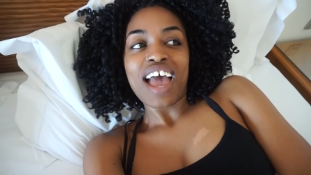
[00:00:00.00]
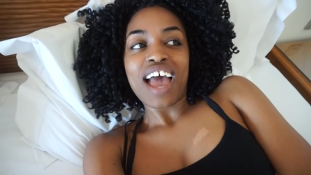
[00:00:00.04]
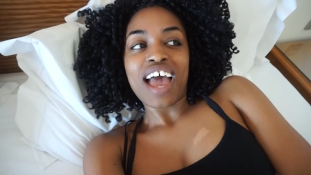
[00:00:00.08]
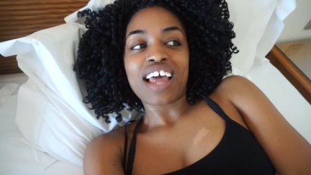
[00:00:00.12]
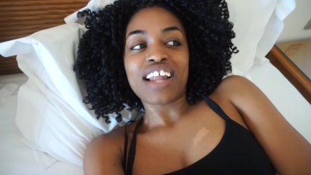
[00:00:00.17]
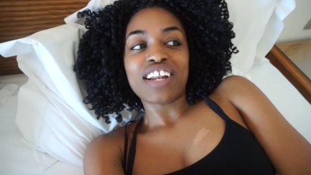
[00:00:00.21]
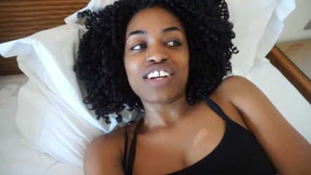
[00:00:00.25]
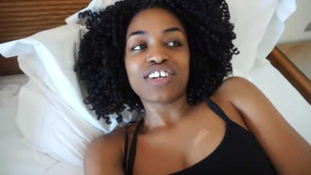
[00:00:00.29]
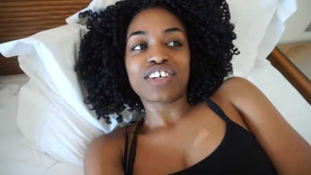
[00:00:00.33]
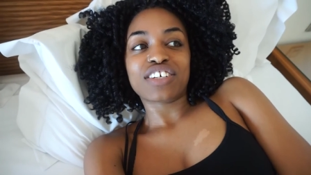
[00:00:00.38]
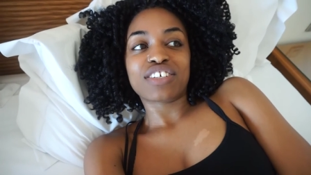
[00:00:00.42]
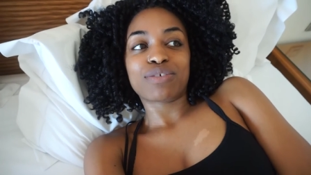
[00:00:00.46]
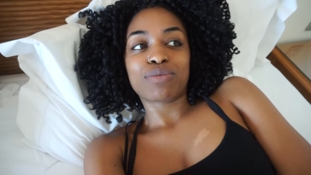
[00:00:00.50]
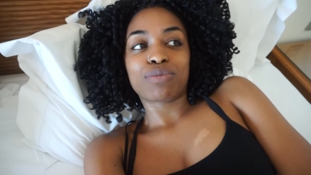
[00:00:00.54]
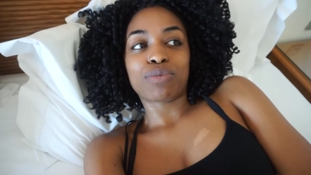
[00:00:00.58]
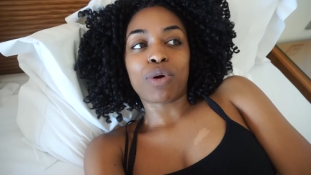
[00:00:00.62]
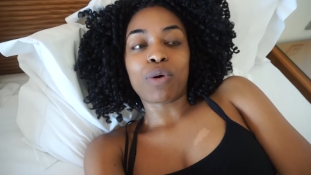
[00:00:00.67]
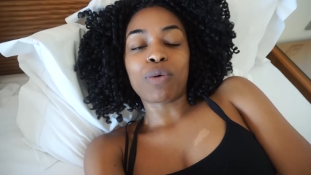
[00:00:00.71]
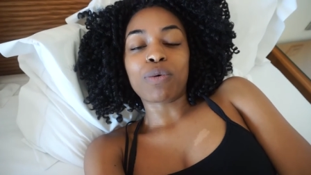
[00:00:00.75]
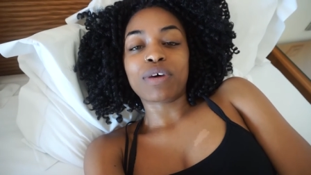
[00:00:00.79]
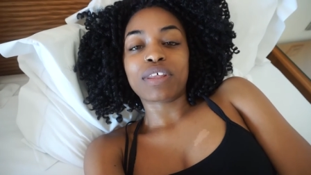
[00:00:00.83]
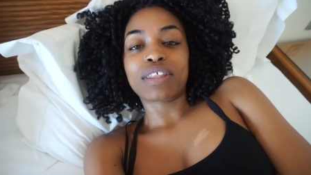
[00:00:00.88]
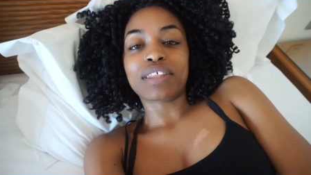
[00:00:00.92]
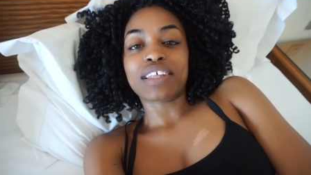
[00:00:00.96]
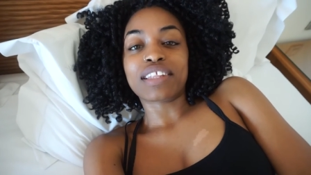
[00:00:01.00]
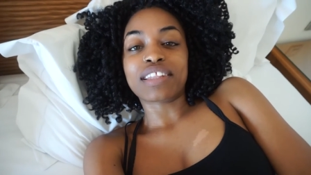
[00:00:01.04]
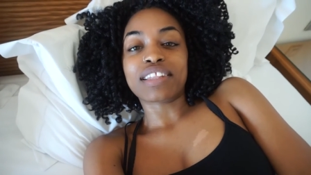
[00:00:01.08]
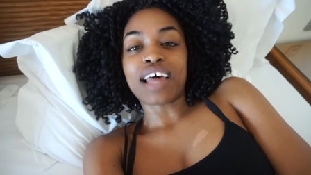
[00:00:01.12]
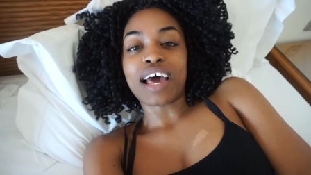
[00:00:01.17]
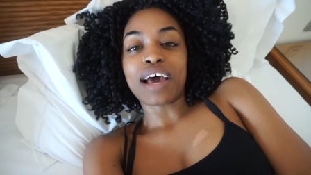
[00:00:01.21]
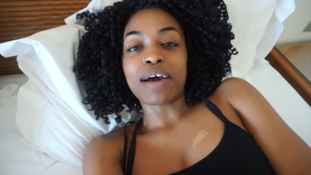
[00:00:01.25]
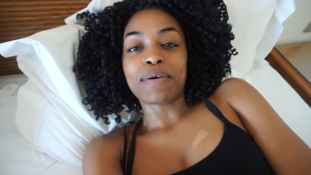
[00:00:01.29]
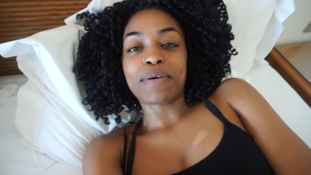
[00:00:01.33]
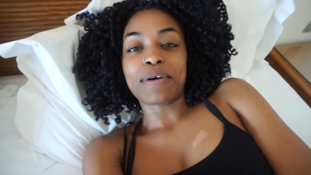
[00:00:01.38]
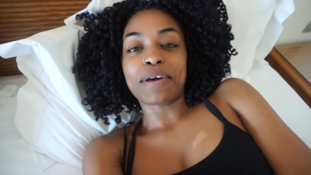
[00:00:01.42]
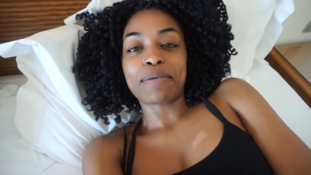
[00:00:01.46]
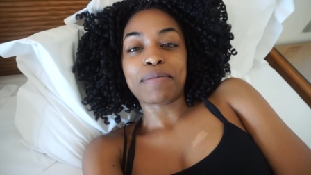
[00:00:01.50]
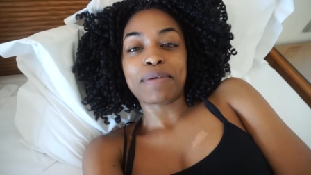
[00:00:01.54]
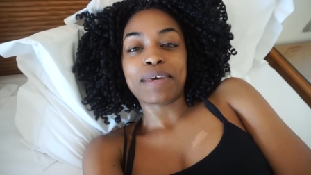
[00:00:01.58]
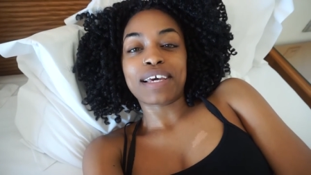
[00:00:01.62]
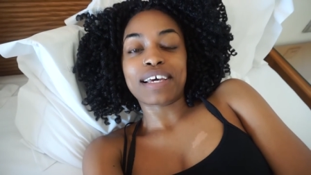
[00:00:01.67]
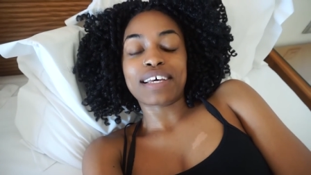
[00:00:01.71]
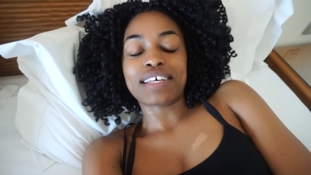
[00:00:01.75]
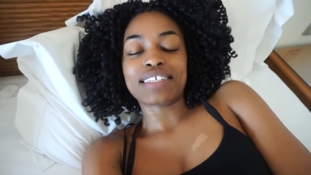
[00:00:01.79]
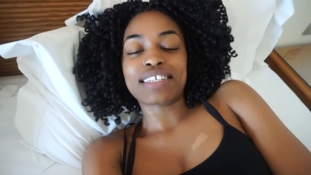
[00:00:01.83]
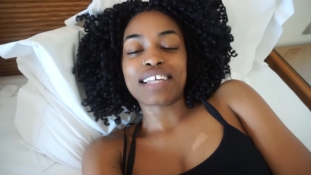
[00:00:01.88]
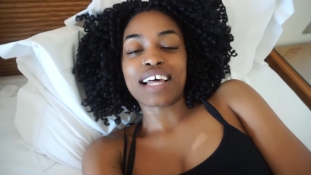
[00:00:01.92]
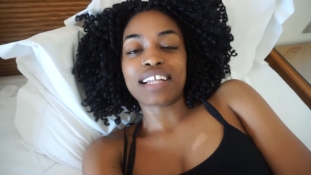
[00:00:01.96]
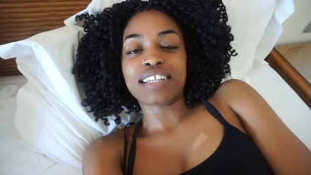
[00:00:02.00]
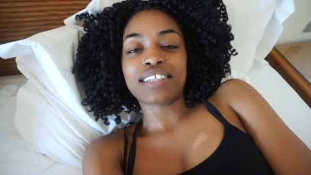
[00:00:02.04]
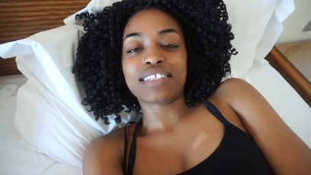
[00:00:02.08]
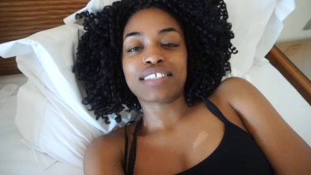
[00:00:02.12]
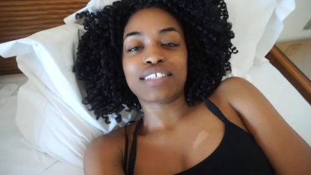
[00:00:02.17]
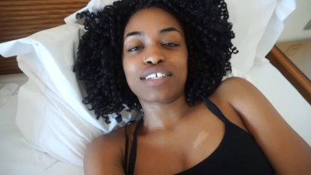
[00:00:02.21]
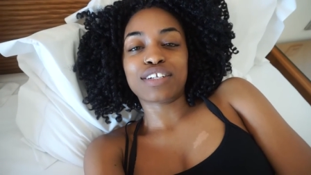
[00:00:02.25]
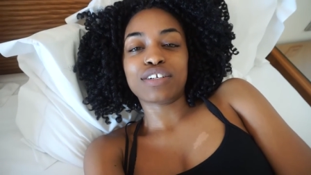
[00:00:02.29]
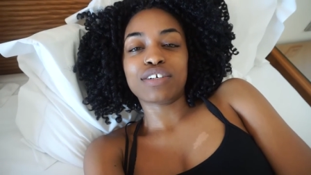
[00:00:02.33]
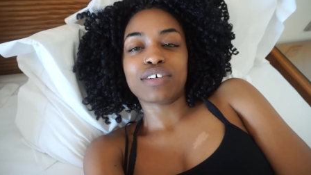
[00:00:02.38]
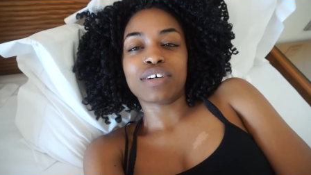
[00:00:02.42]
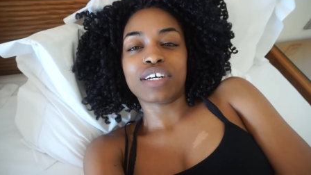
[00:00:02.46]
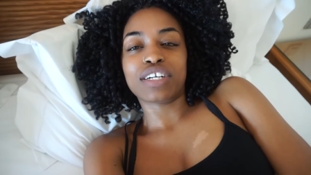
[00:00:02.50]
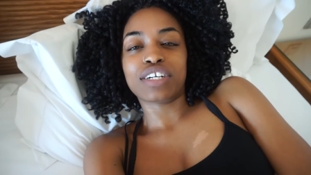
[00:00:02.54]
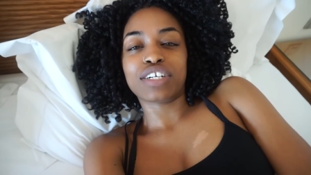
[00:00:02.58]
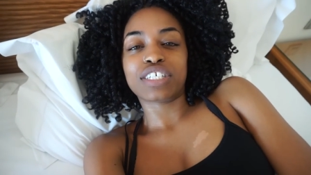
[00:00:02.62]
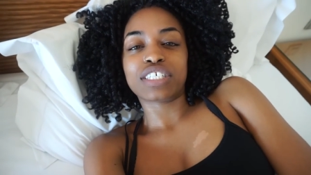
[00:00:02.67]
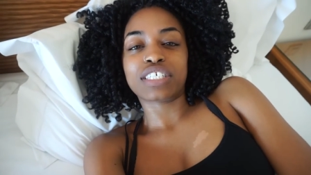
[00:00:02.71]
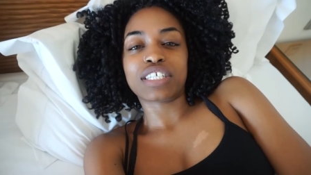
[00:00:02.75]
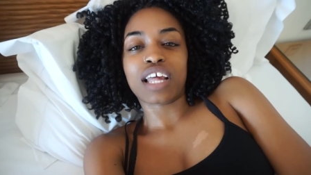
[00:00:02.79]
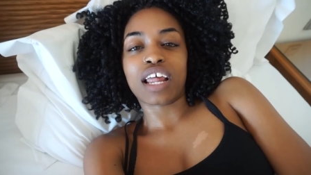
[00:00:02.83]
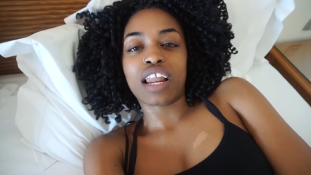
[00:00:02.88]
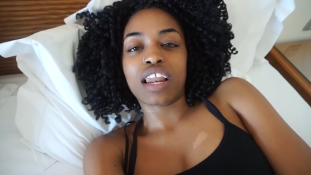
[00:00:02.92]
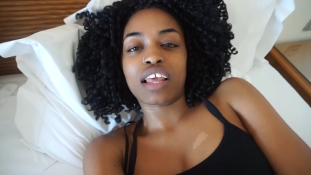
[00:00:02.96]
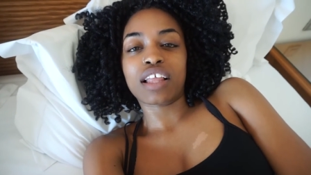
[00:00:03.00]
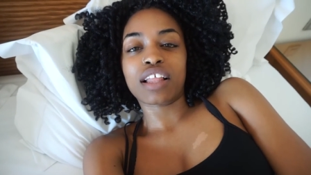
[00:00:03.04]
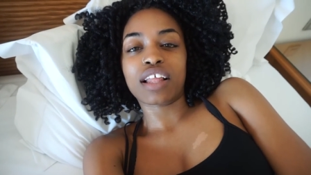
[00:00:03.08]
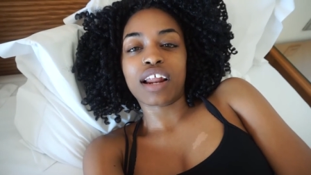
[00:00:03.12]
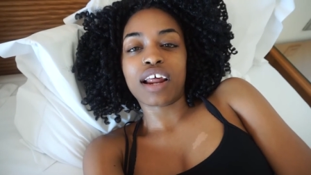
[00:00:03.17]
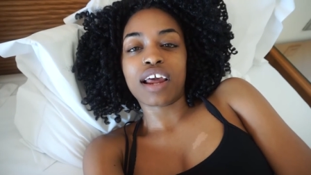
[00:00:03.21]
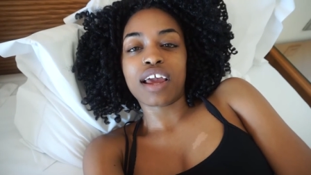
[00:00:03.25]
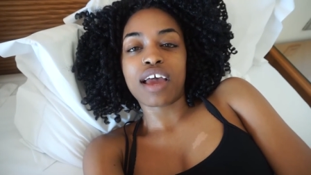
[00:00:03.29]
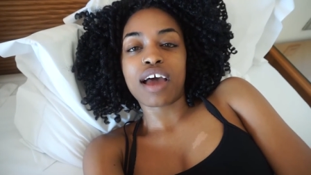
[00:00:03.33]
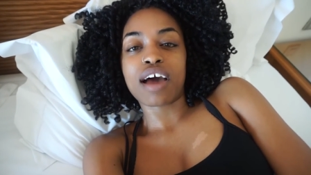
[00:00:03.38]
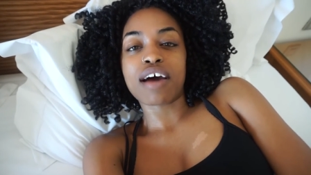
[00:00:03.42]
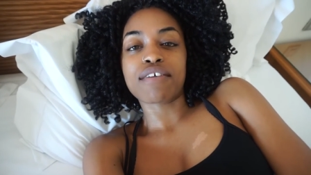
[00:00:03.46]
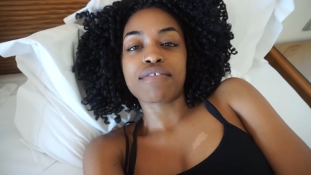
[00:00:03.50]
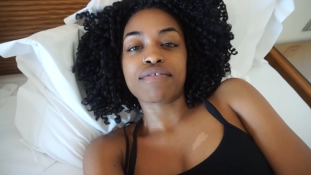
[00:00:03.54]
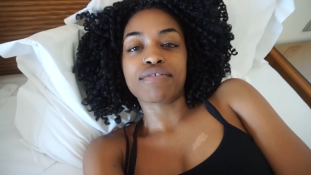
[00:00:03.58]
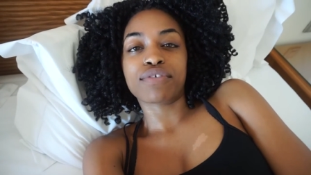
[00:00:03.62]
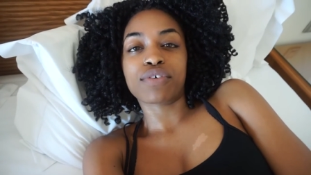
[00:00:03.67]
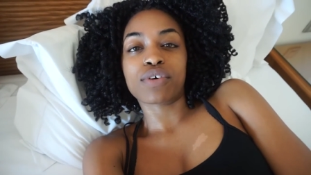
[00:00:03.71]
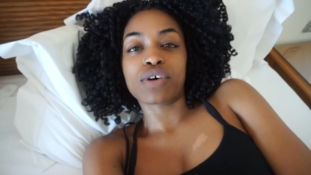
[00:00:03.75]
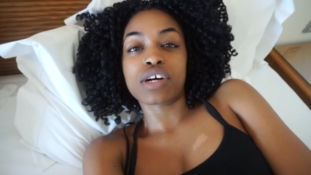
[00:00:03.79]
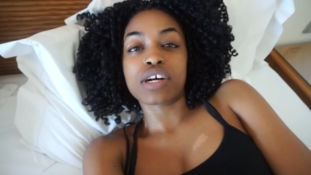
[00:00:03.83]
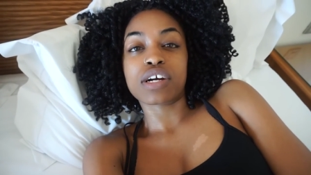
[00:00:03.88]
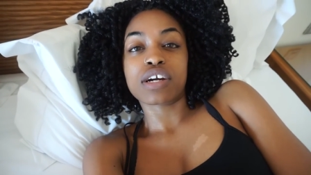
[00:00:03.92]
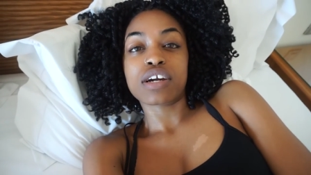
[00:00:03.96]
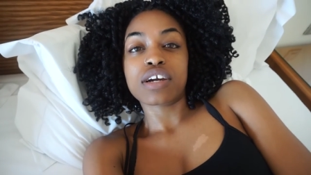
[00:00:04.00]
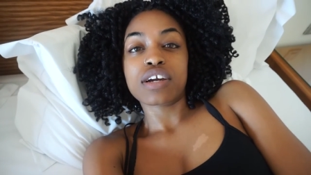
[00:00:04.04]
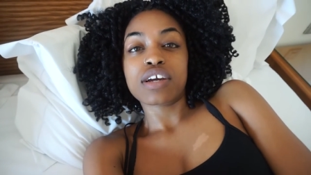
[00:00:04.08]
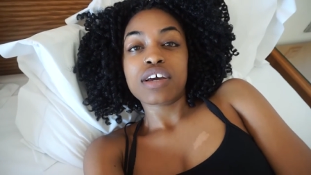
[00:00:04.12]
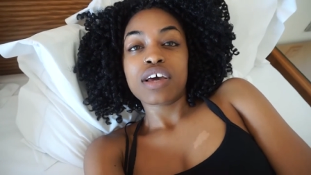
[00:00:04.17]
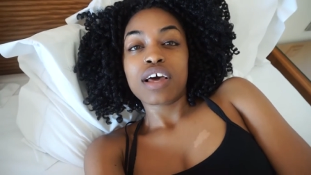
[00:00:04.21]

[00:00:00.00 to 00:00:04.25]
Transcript: and just roll with it that way, because that's the new understanding that I have for